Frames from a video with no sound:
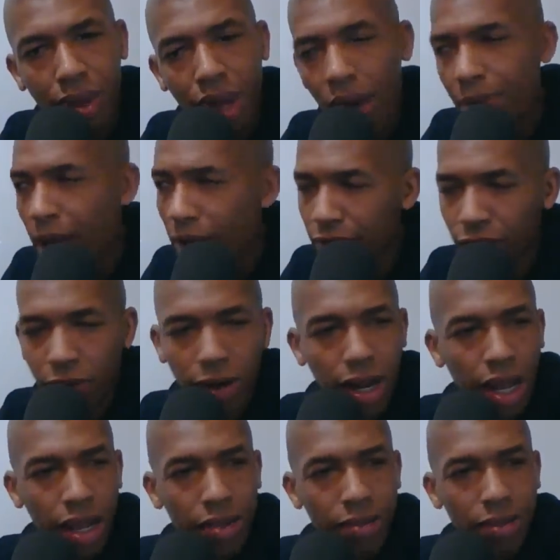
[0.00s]
I'm not for
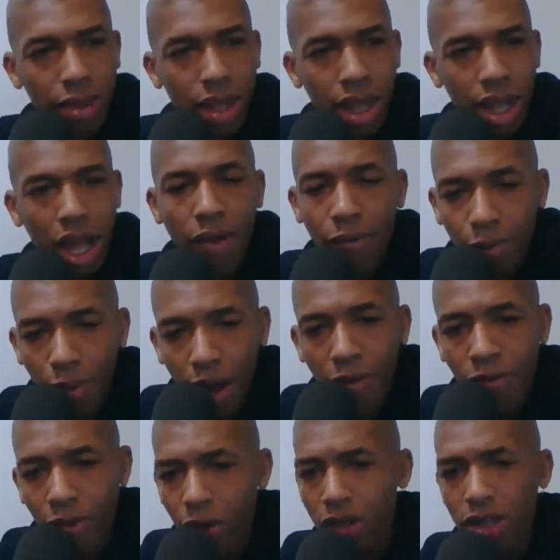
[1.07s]
that. I'm
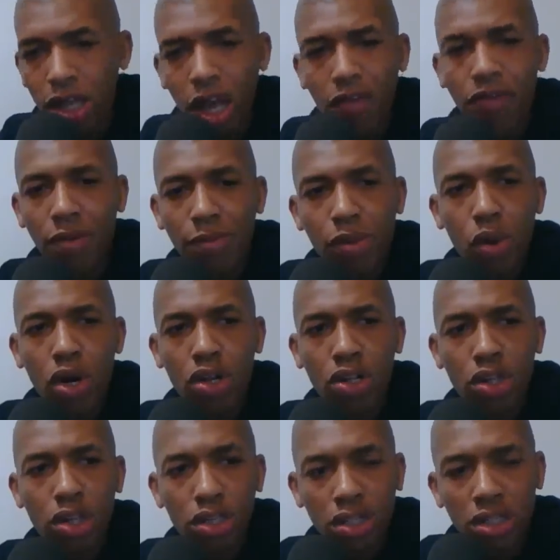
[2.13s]
for tougher border
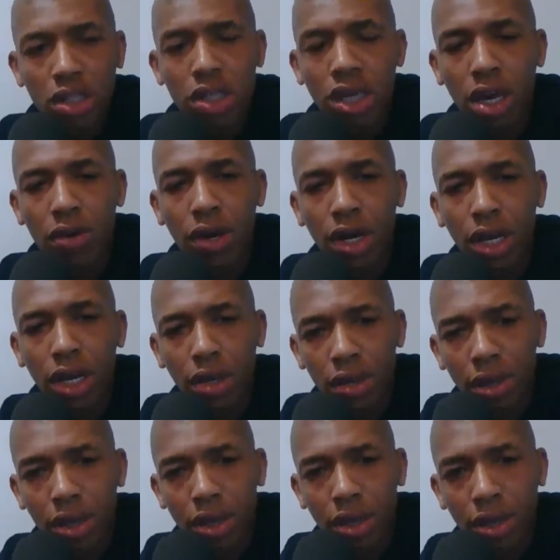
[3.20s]
security.
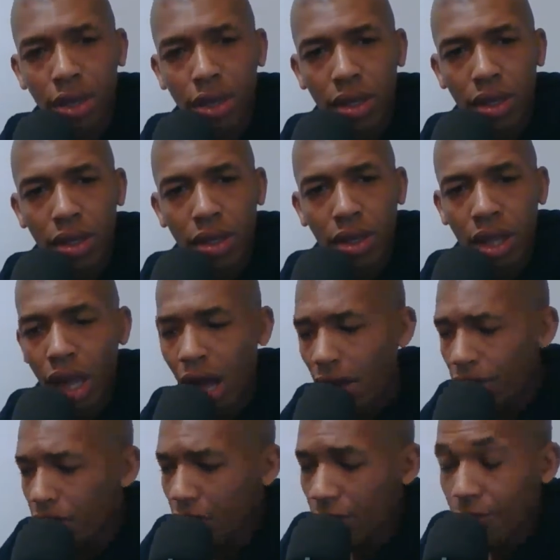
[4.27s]
I'm
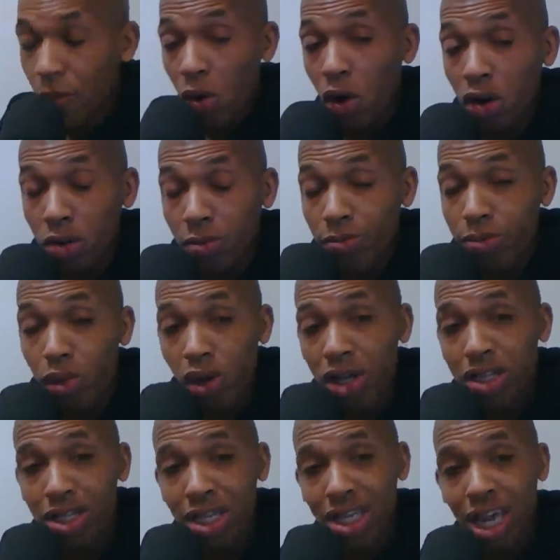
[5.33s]
for more border
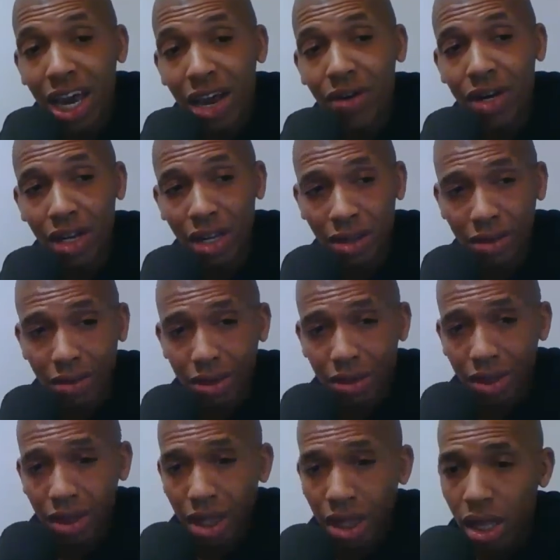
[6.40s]
security.
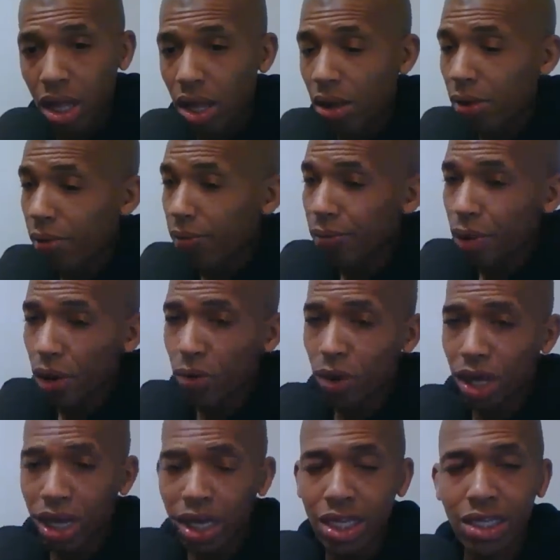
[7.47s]
But
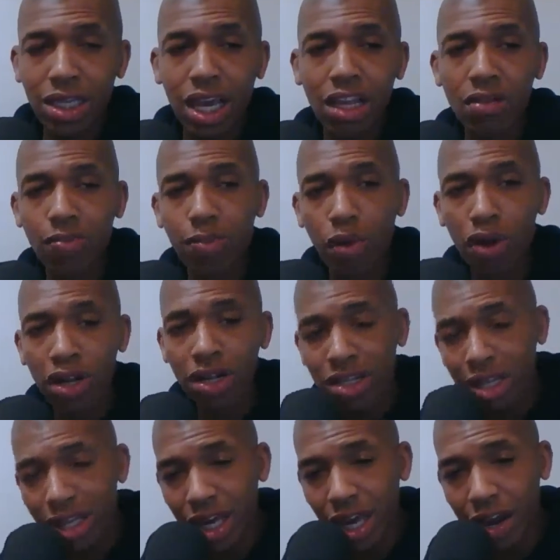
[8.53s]
when he says border
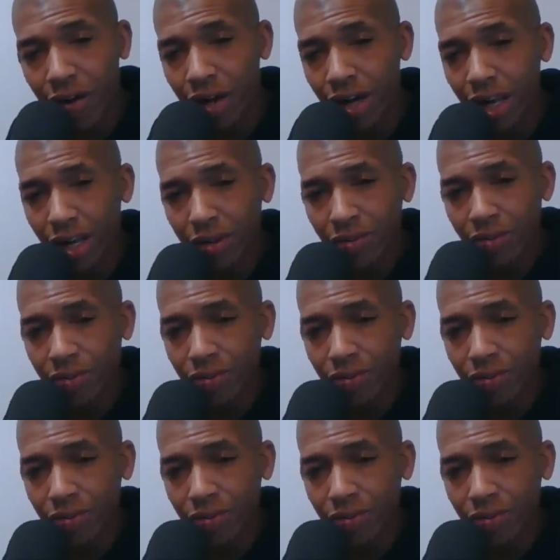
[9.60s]
security,